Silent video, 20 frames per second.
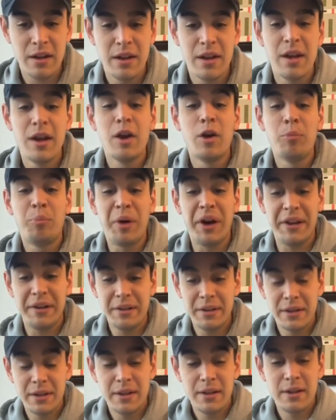
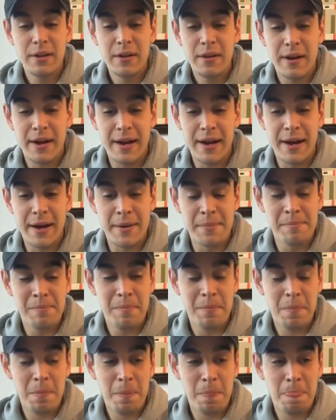But,
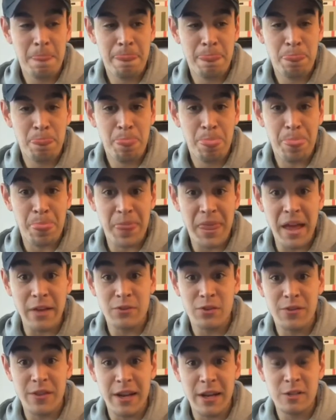yeah, so
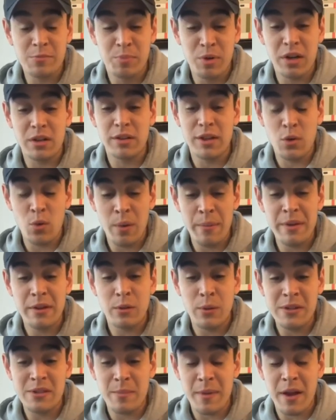the next book, Little Women,
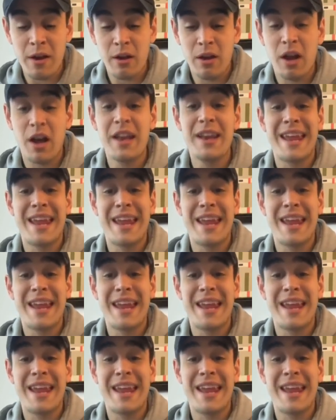Louisa May Alcott.